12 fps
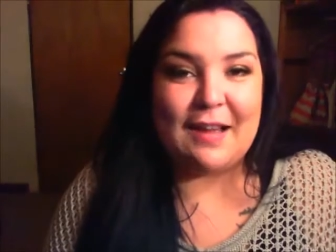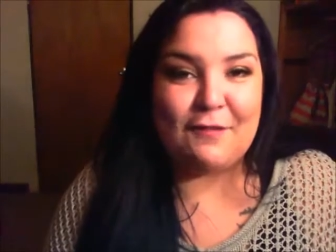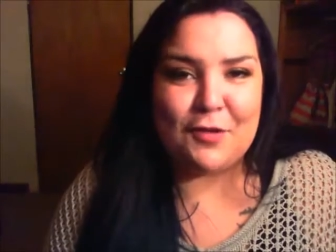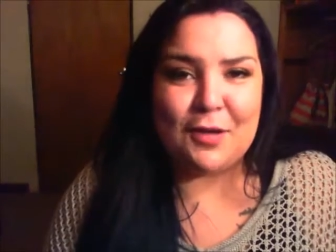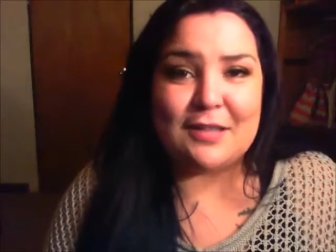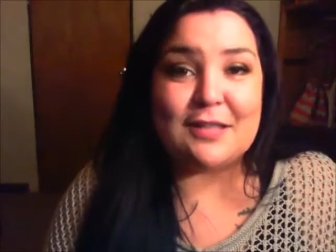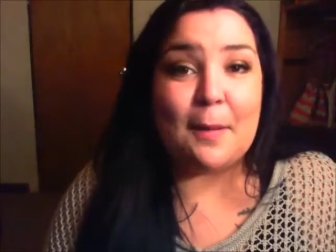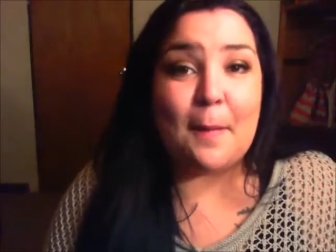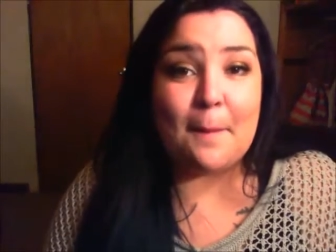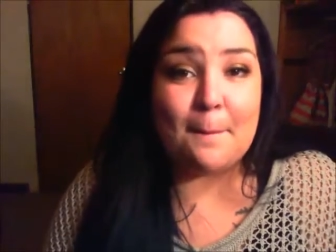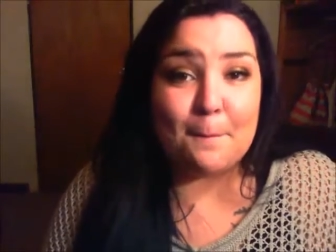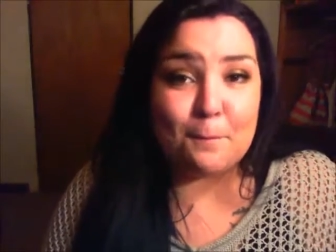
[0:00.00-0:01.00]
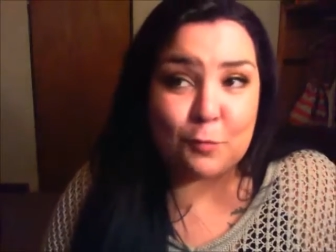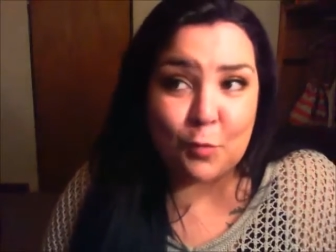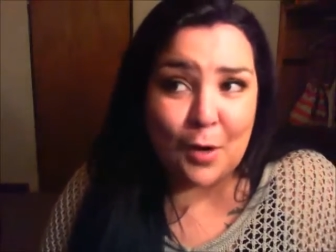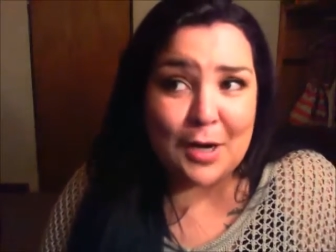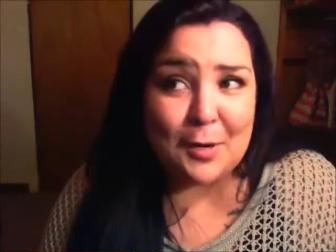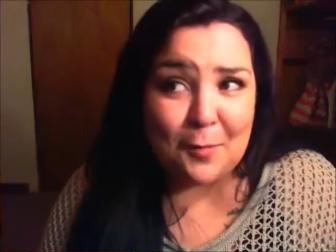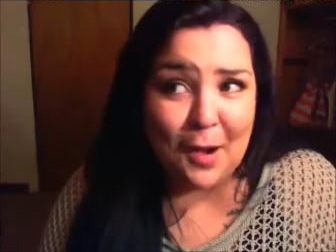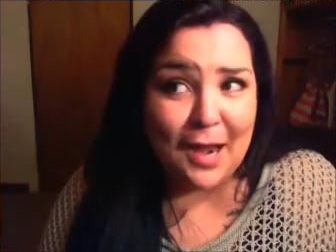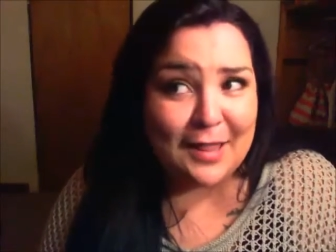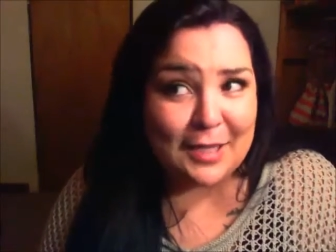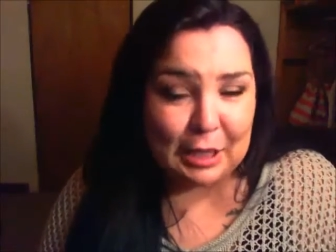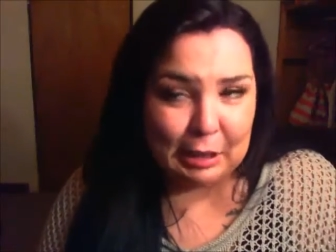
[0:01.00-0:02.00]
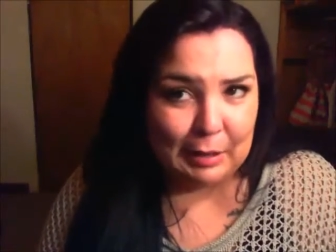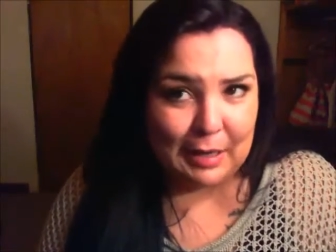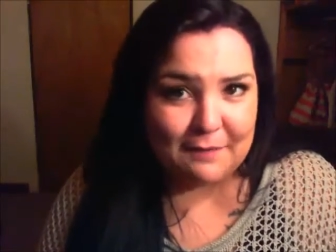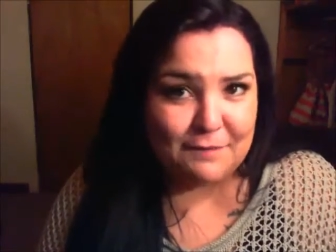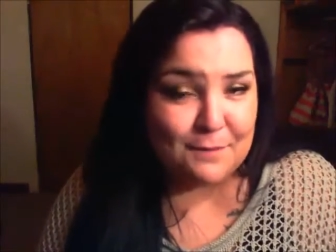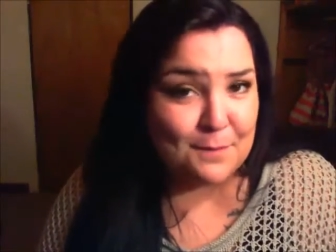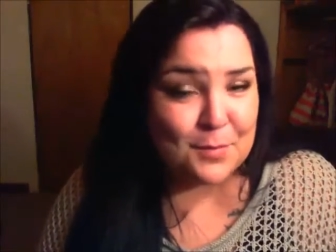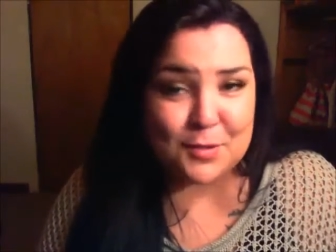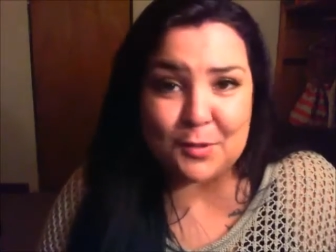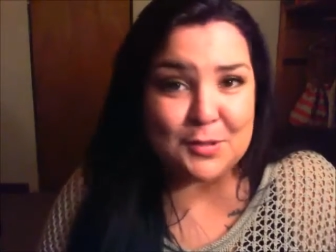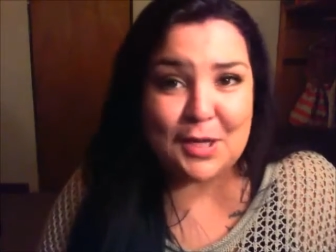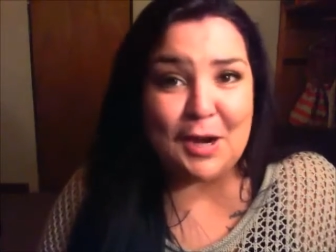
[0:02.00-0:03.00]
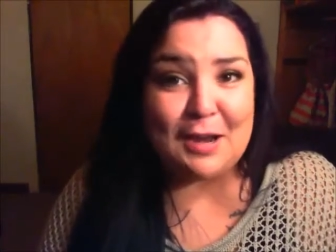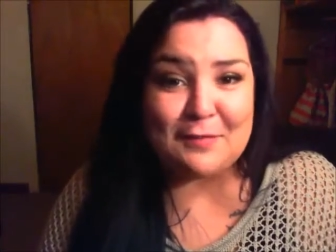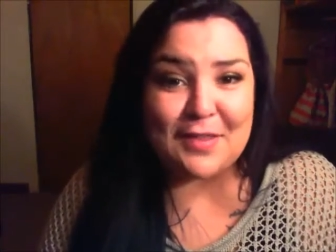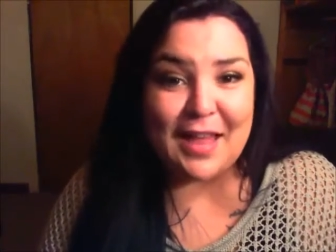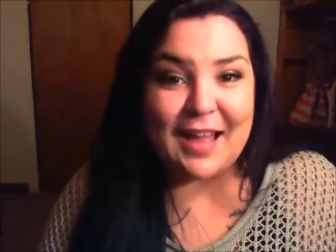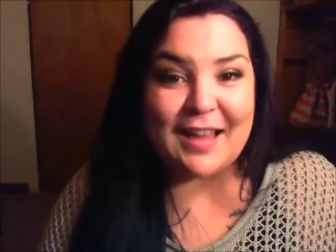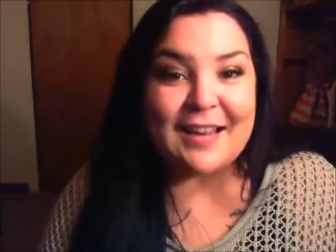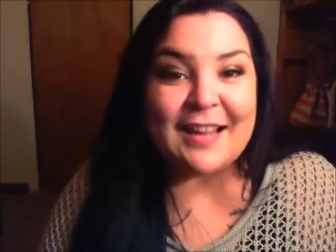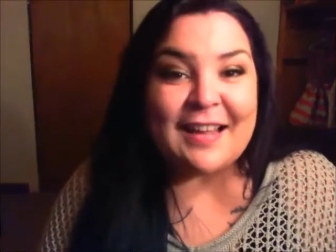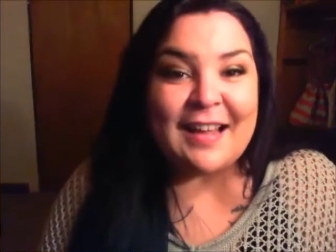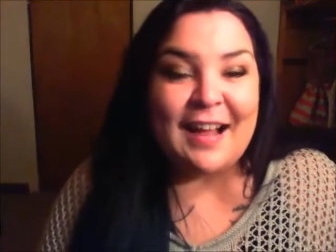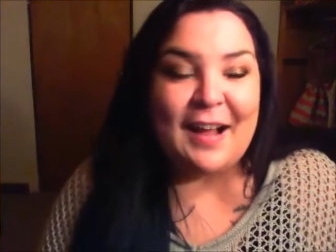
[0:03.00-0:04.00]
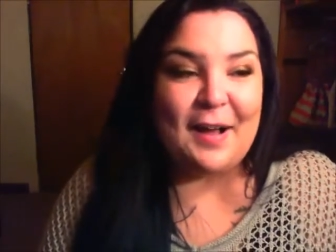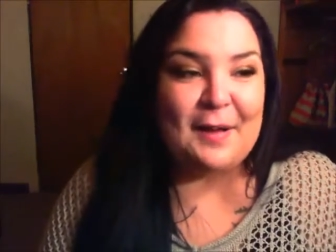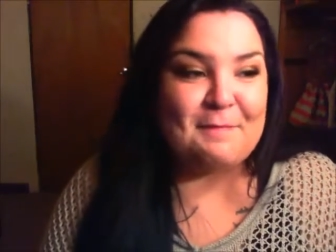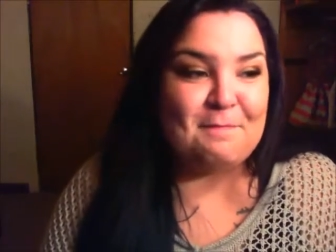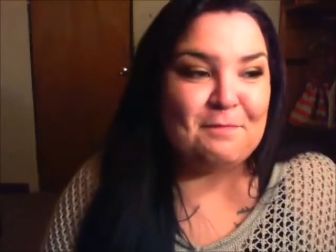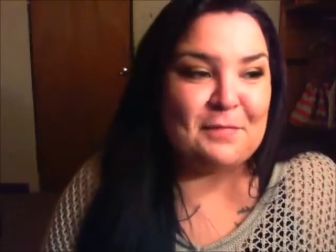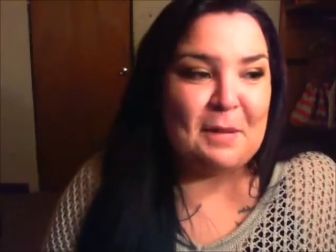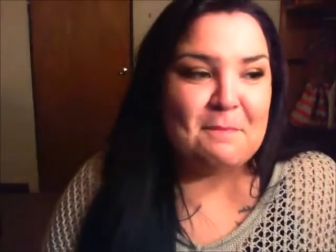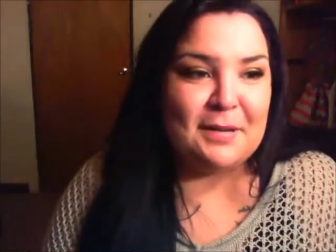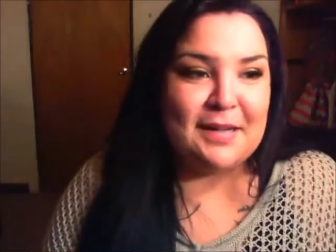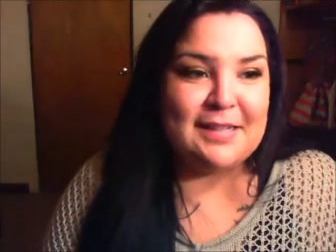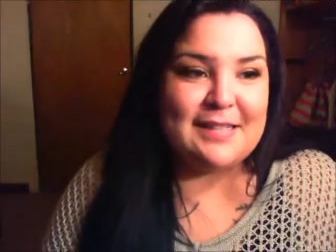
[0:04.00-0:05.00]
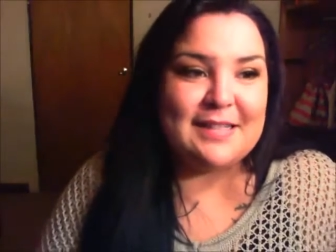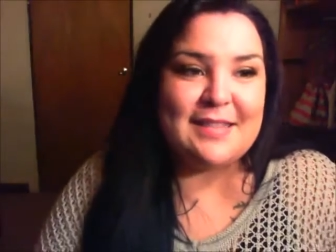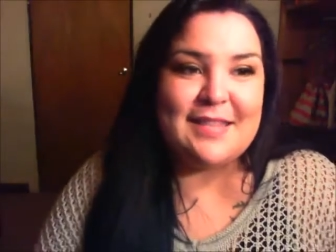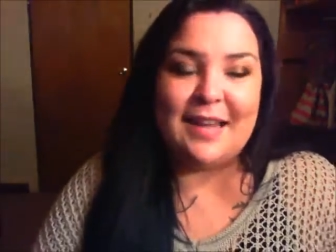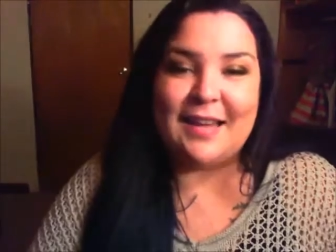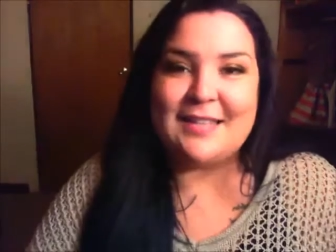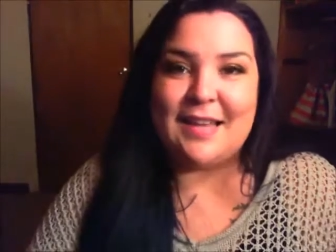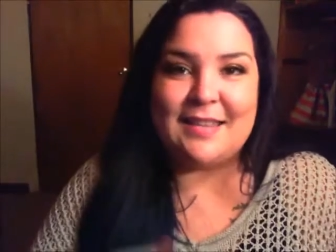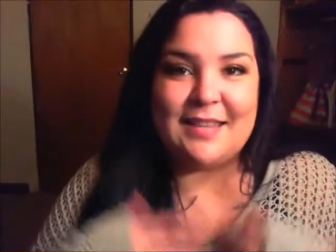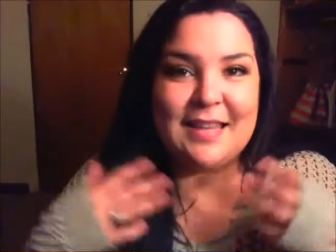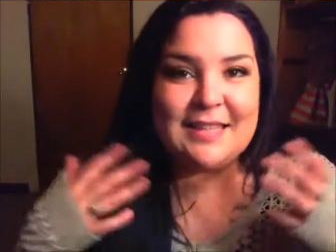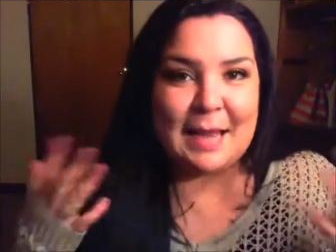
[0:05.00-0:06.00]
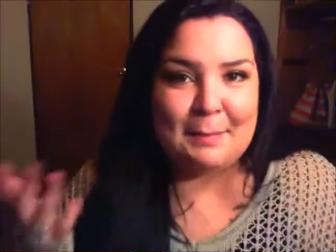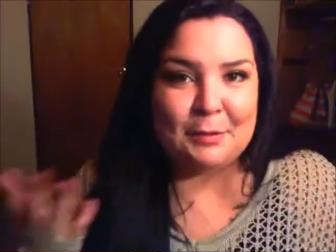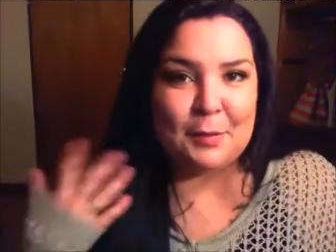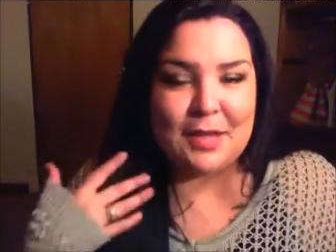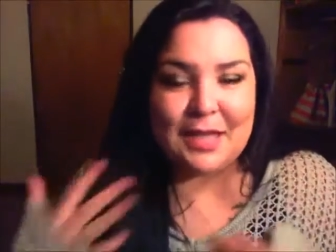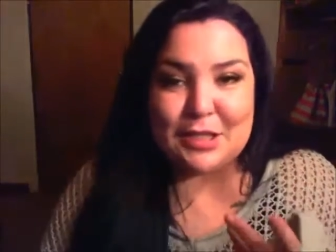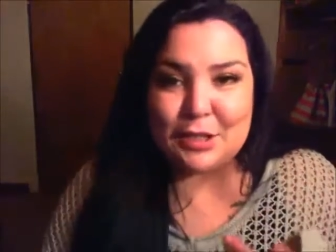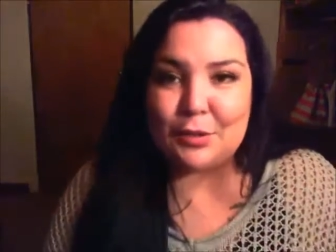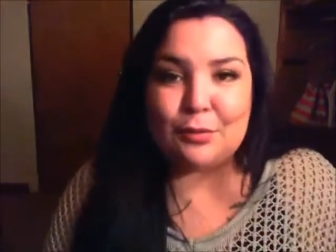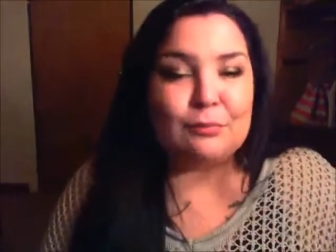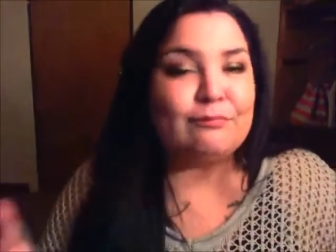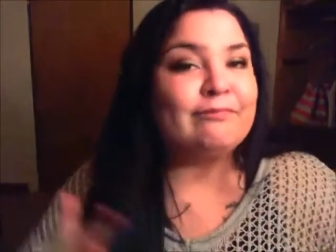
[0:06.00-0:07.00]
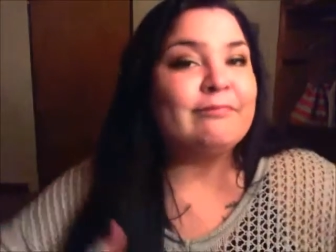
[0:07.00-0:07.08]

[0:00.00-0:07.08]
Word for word: have for you guys oh, quite a while ago. I'm so sorry for that. Um, but, like I said, things happen the way they do.